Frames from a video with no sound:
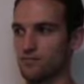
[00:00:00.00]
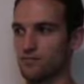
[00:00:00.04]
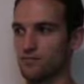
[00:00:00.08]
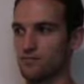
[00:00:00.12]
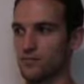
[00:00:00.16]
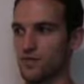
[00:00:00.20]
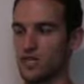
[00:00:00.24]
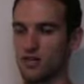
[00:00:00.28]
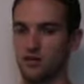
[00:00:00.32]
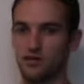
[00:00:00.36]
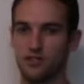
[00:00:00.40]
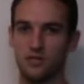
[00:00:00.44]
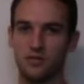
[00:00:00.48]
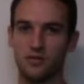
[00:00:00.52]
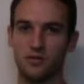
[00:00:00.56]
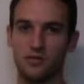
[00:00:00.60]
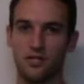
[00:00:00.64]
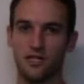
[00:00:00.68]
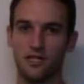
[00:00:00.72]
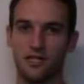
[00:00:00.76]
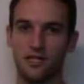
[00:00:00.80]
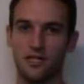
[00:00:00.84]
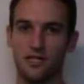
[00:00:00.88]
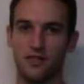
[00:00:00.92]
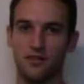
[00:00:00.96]
they don't seem to be
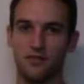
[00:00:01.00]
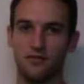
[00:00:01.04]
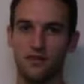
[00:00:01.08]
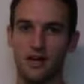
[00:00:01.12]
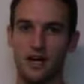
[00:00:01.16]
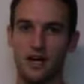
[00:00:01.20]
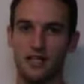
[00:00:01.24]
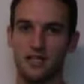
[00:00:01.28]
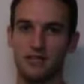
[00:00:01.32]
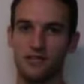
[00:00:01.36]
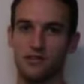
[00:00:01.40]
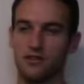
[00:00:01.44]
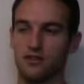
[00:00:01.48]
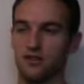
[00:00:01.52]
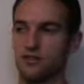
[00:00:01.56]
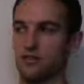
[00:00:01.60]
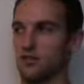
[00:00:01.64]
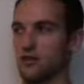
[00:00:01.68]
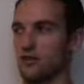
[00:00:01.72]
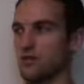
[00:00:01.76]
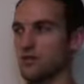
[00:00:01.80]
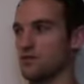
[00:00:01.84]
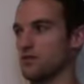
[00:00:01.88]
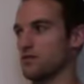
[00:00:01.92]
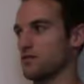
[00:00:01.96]
getting any faster.
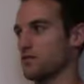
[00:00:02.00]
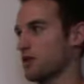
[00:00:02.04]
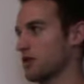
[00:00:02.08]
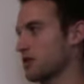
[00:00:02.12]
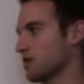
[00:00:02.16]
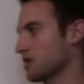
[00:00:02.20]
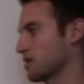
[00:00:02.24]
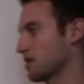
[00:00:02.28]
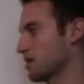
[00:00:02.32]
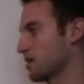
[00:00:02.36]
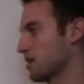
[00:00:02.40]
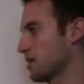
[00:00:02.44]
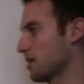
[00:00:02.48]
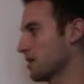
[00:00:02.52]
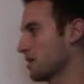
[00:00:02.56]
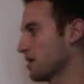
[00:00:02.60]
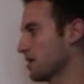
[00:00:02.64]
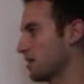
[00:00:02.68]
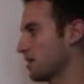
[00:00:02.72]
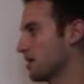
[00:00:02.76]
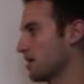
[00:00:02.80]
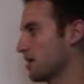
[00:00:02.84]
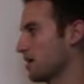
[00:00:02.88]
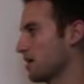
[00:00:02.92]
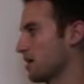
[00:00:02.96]
So as far as
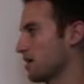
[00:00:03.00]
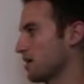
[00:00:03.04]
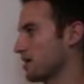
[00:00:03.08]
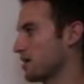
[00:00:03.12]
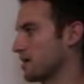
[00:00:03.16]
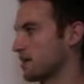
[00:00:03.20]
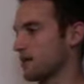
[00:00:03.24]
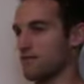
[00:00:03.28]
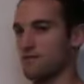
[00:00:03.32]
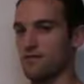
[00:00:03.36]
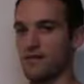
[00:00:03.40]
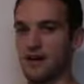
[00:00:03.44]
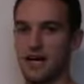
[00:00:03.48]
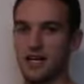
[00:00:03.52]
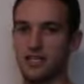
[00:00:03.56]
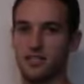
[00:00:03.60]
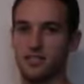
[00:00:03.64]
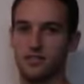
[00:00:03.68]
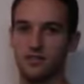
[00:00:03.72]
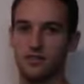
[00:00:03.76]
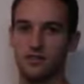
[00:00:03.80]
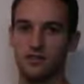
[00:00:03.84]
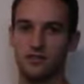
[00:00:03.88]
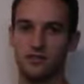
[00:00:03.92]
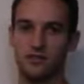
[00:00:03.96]
getting
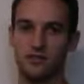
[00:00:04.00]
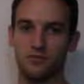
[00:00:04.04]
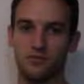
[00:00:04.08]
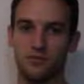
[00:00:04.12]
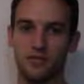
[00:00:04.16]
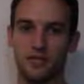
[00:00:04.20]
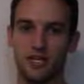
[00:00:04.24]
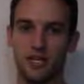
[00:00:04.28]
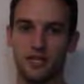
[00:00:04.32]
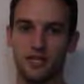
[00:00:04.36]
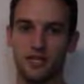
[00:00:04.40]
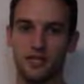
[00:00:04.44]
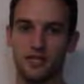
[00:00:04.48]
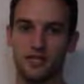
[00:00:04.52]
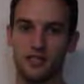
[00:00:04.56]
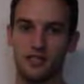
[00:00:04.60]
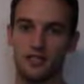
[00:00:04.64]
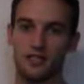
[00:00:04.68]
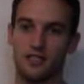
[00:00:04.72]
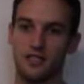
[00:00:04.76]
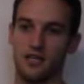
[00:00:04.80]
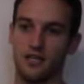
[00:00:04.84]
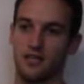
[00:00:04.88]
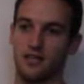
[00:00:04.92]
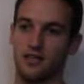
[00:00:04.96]
faster, there's some techniques
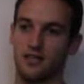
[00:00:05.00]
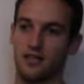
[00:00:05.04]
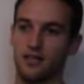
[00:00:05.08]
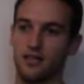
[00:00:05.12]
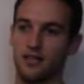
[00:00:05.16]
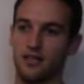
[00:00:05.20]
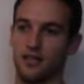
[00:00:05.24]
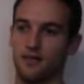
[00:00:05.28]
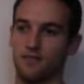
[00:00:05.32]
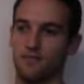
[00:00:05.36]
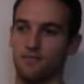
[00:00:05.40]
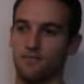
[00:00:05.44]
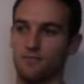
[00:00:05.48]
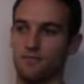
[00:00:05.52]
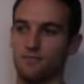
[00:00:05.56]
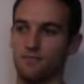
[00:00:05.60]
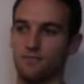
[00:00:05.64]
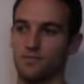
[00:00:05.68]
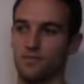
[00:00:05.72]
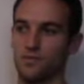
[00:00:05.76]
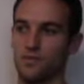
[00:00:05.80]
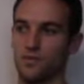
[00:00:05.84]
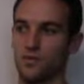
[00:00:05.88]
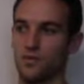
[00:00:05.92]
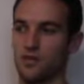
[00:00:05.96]
that
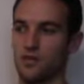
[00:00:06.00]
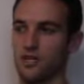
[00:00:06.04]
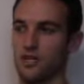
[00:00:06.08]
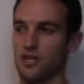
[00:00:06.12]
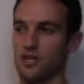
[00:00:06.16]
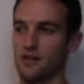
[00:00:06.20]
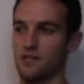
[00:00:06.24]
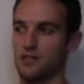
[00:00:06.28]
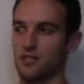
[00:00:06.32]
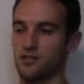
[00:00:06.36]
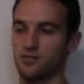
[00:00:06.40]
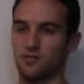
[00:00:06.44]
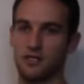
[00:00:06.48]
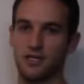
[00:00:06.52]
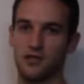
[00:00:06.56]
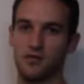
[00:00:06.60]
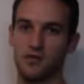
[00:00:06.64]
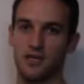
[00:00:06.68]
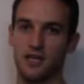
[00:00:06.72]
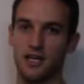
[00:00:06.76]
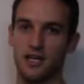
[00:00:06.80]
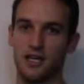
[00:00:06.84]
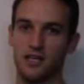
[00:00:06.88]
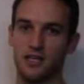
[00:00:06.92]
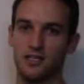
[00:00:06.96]
we can kind of explain the
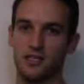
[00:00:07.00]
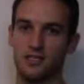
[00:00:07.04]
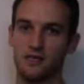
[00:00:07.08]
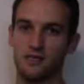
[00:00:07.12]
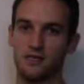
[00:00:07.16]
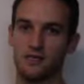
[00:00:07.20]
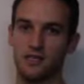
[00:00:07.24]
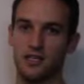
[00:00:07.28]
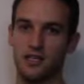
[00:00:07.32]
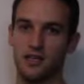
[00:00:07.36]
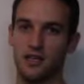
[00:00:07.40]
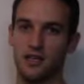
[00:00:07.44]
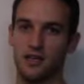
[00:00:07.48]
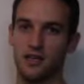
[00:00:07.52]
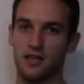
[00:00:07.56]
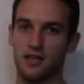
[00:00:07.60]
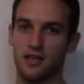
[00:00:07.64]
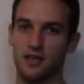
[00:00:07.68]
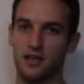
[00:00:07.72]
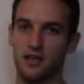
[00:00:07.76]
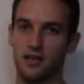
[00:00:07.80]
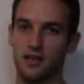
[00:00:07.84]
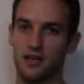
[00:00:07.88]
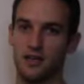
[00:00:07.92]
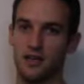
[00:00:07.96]
mechanics of today,
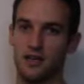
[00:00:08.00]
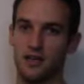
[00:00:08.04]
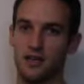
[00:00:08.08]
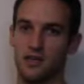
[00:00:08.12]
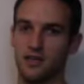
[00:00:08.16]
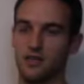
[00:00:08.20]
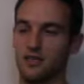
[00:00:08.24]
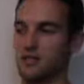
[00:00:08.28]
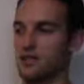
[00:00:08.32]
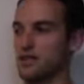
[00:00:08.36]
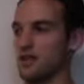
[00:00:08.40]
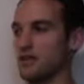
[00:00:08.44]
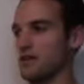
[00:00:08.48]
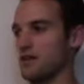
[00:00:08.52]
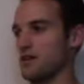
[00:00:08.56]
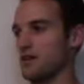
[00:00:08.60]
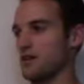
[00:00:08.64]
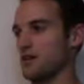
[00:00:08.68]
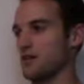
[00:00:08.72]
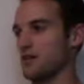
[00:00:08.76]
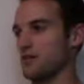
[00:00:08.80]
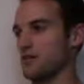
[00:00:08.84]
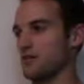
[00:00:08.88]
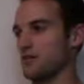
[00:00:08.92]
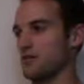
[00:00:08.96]
and
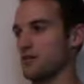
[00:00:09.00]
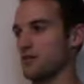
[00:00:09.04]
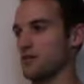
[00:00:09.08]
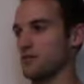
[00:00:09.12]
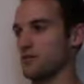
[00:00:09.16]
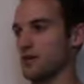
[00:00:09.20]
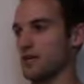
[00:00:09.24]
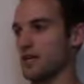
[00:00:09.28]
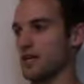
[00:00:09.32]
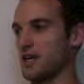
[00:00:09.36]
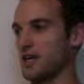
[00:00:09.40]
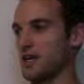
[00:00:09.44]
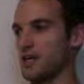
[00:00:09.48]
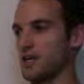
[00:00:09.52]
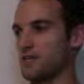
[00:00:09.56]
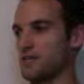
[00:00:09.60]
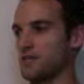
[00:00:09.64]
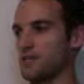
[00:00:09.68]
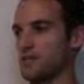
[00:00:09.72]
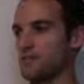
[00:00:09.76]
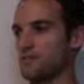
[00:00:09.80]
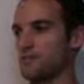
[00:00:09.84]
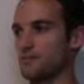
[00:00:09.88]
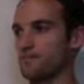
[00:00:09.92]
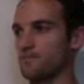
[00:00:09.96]
with the
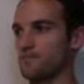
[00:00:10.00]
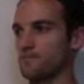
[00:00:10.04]
mechanics